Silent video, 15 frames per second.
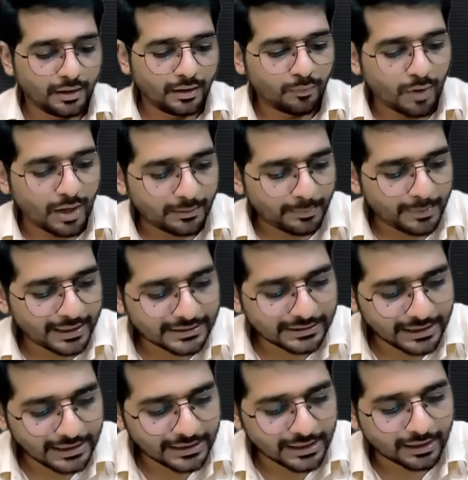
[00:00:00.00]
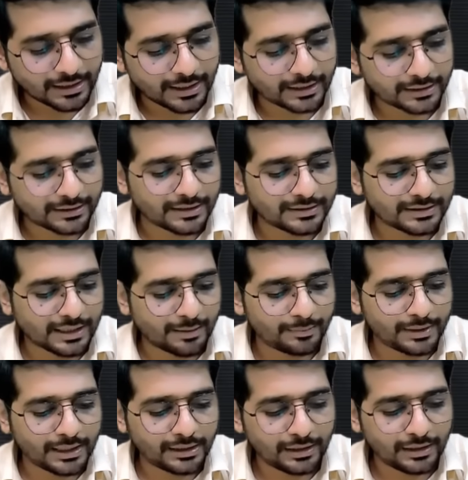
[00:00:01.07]
What makes D the correct answer?
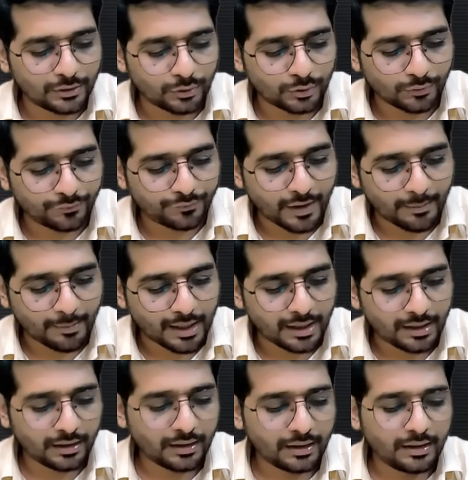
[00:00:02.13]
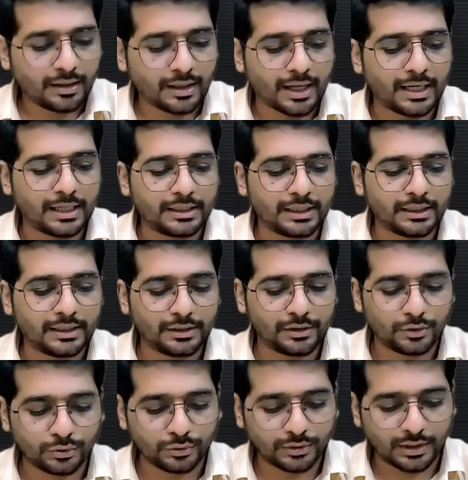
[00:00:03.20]
taking you to FEMA and taking
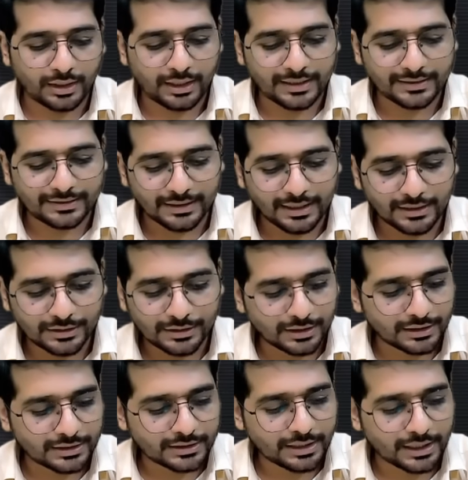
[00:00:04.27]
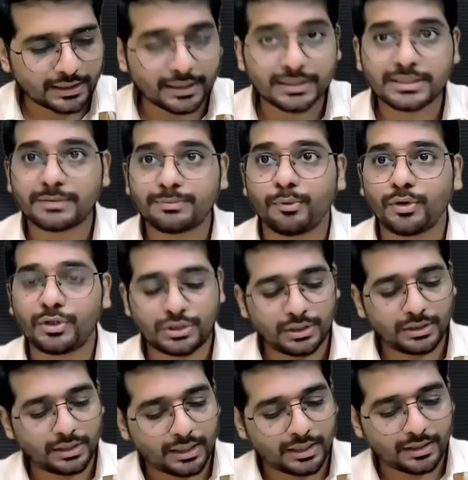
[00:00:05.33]
you to the residential status
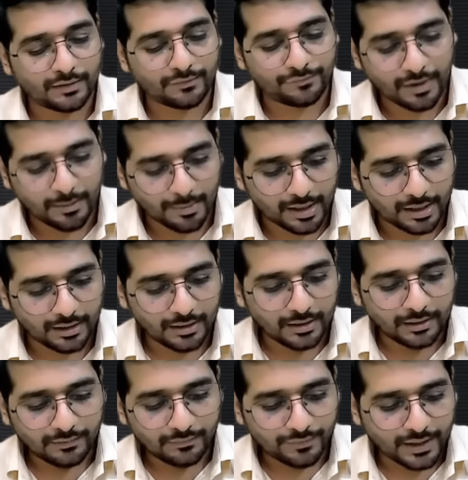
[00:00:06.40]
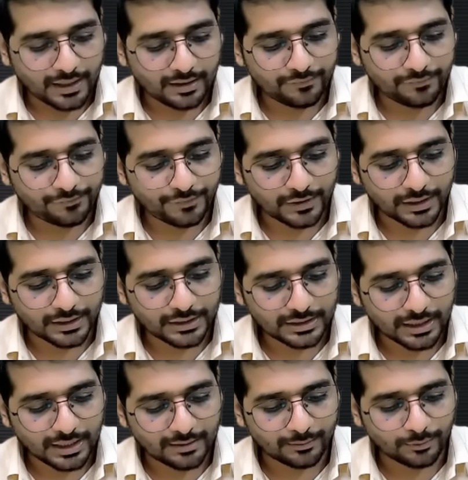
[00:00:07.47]
portion under FEMA, where first
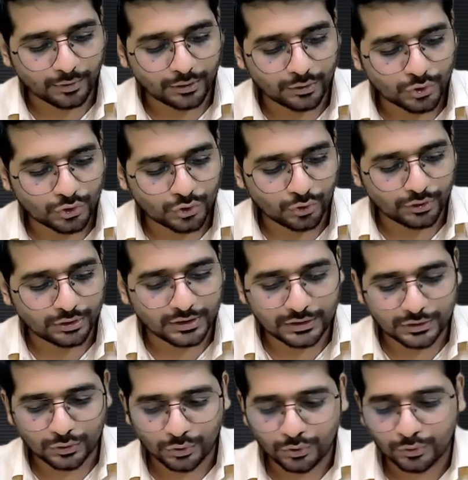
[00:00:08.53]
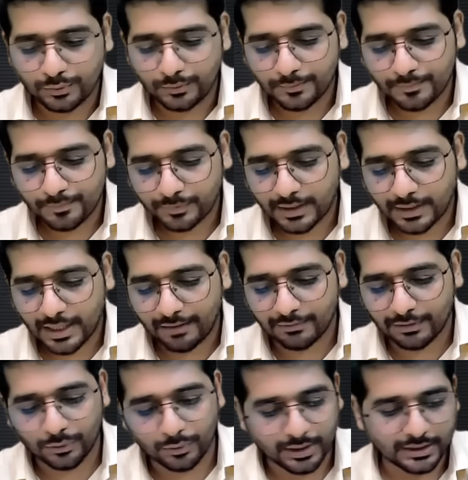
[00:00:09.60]
I am going to show this to you. Have a
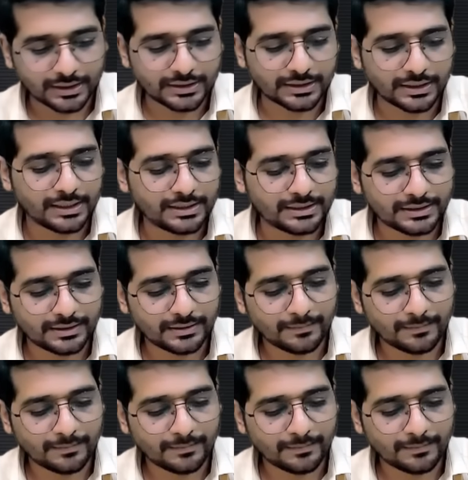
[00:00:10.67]
look at this, guys.